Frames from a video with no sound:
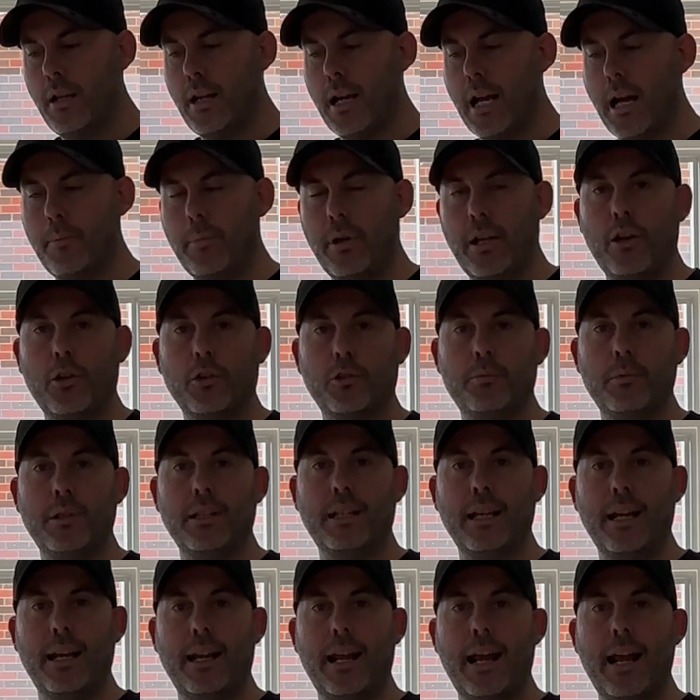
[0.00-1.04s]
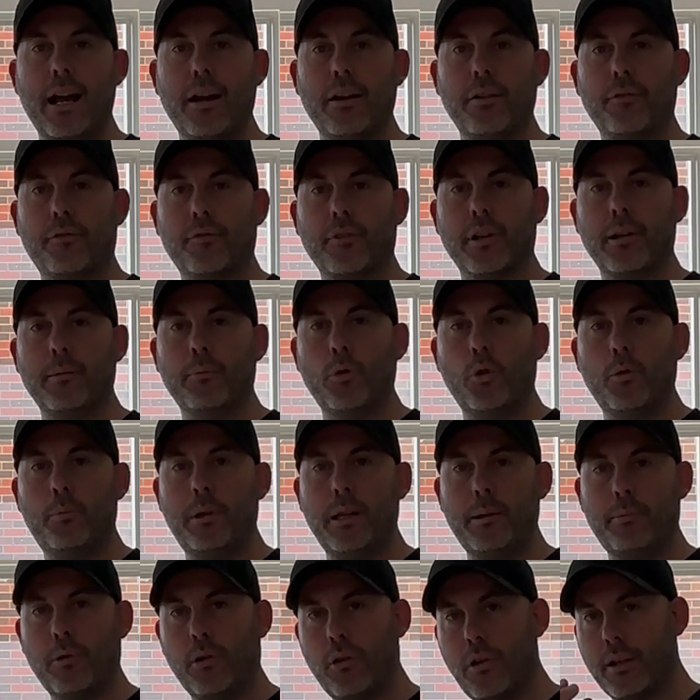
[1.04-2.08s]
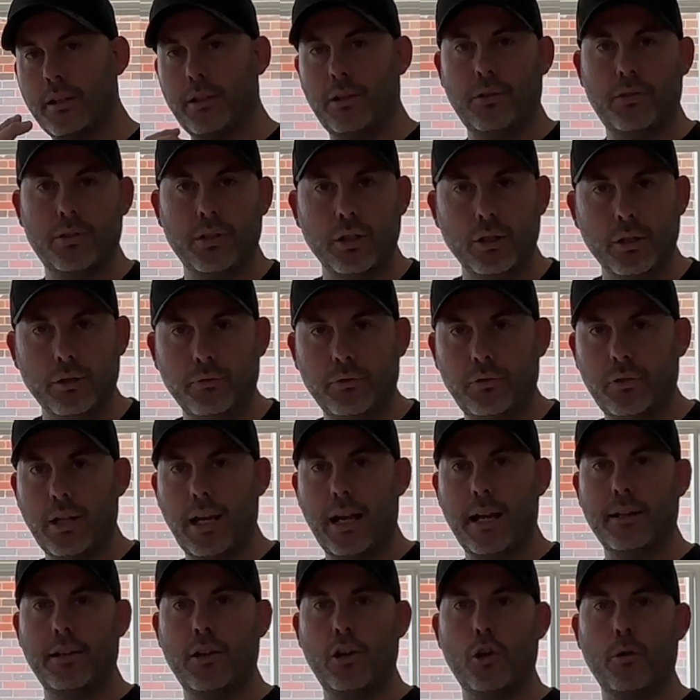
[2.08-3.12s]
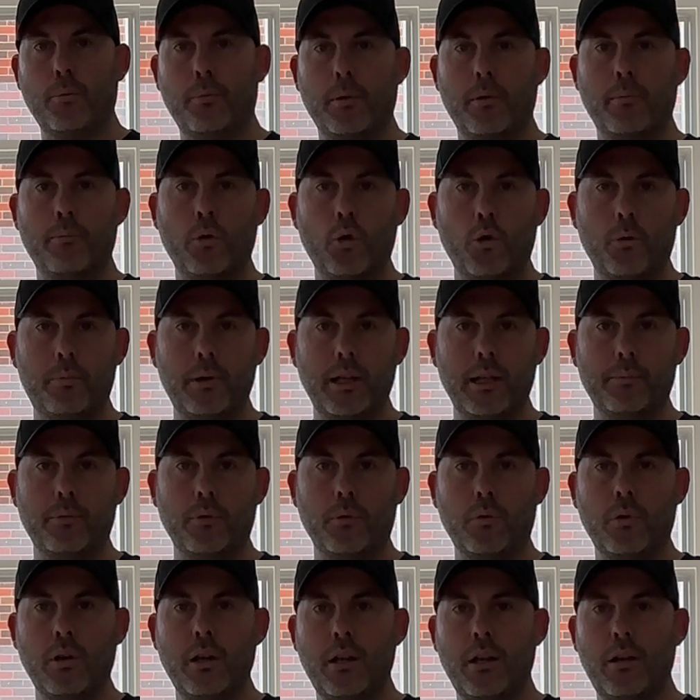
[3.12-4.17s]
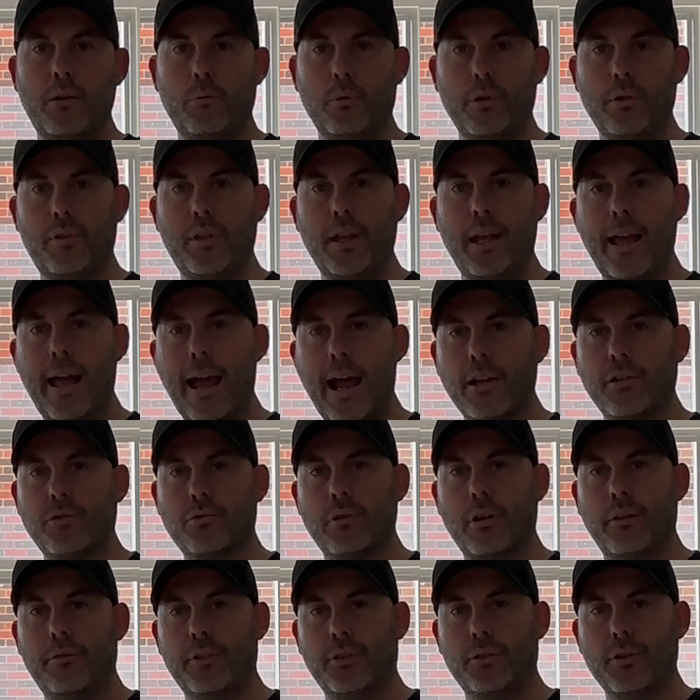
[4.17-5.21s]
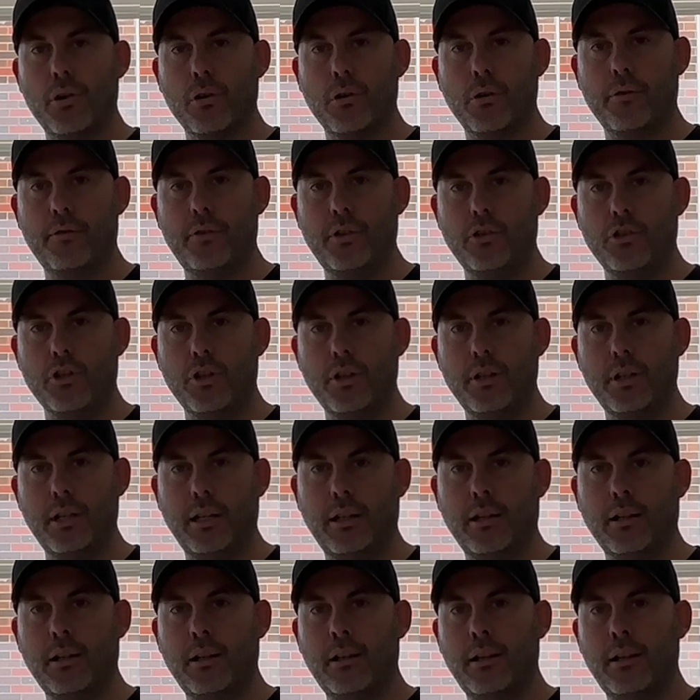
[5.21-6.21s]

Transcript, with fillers: Um, it helps me get out in front of more people like yourselves and help more people with their astrophotography journey.